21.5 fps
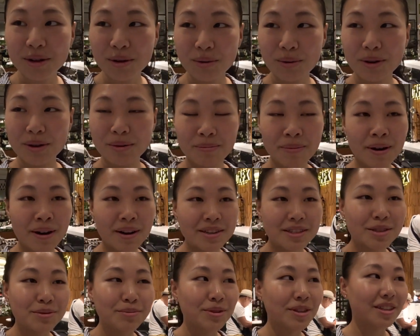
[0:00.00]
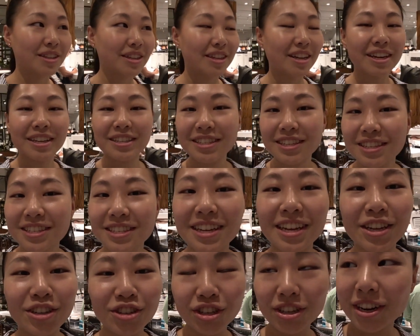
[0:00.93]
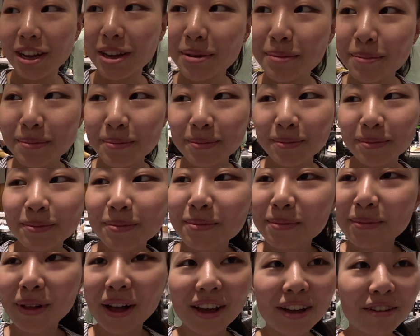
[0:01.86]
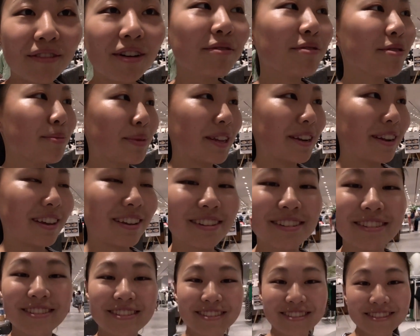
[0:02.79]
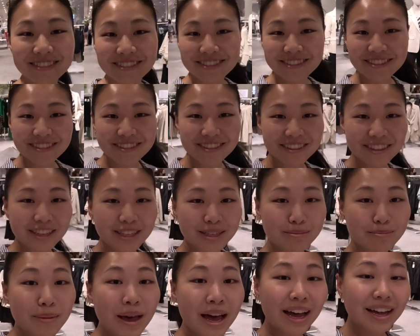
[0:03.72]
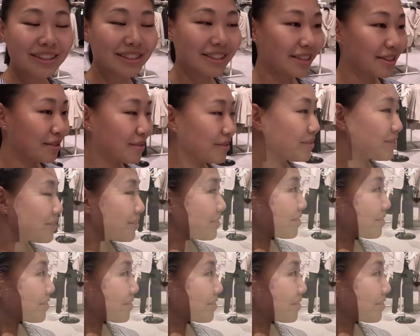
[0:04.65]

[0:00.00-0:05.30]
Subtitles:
Quite possibly the nicest H&M I've ever been in. It's massive.